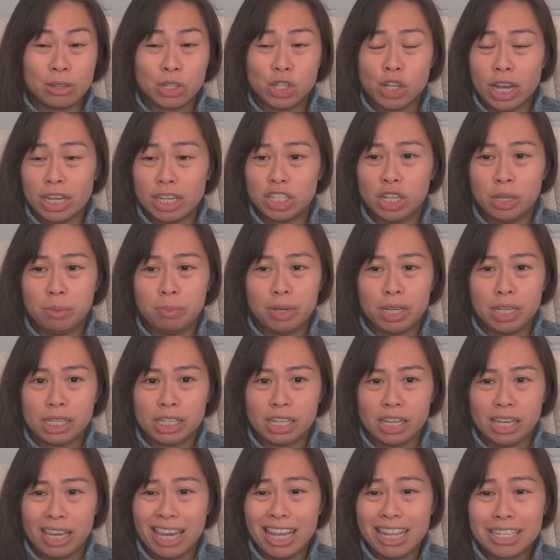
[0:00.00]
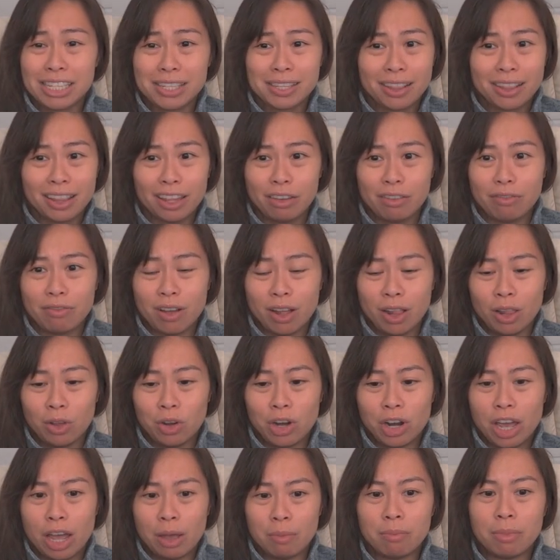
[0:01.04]
now ChatGPT instantly
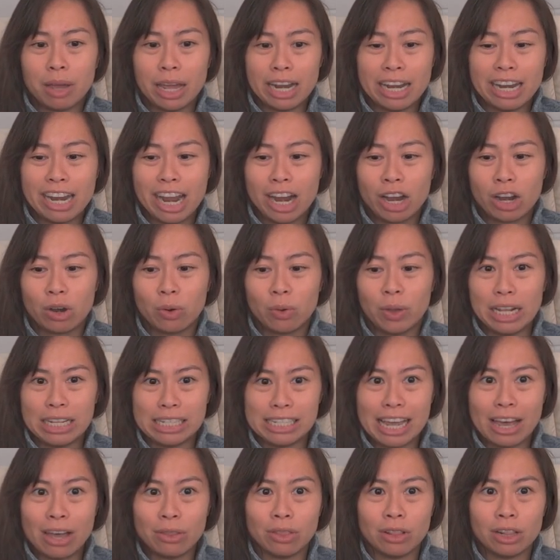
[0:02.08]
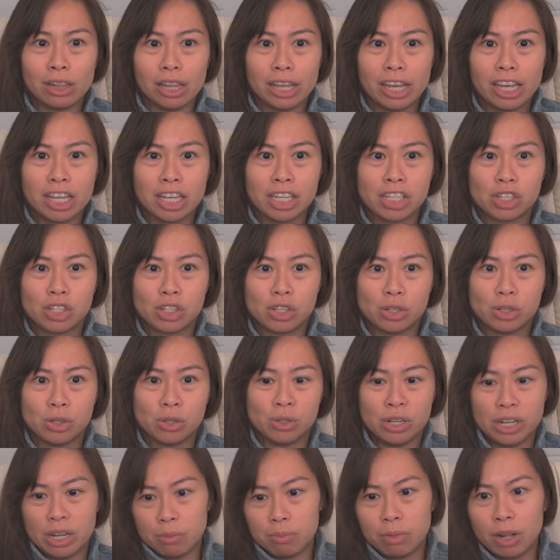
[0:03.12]
followed up by narrowing down the list
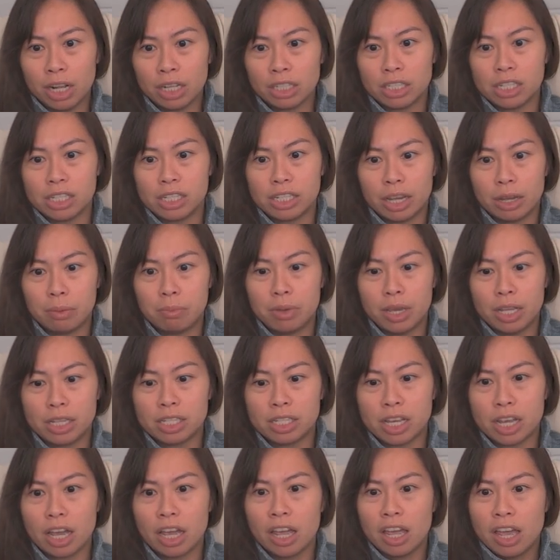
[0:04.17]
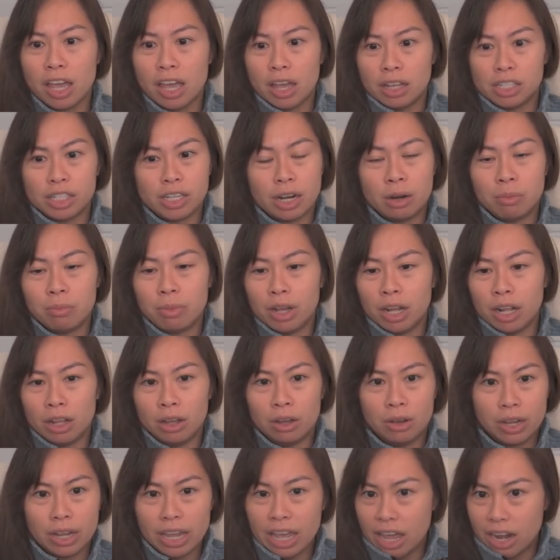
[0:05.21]
to Neapolitan type pizza.
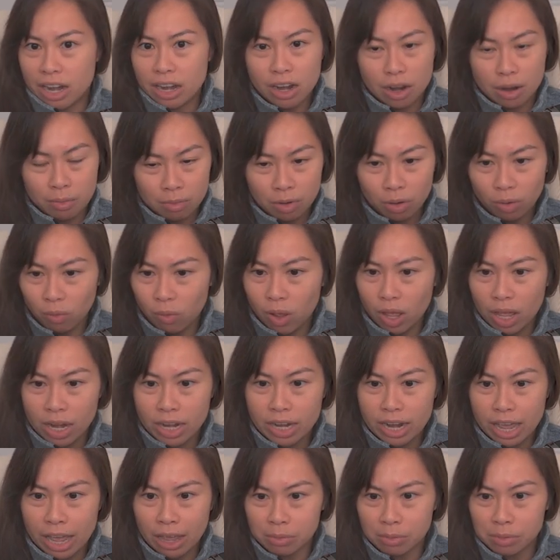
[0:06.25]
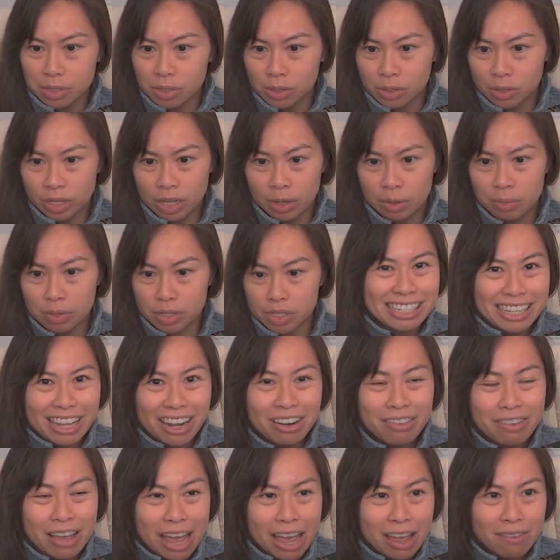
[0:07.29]
Settebello again, number one, absolutely.
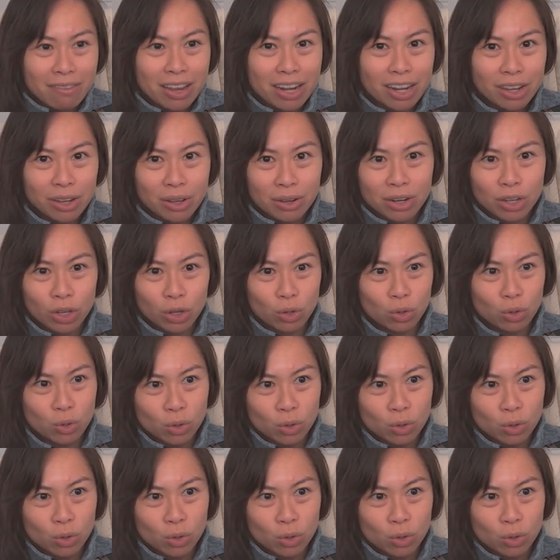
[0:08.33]
Instead of having to go to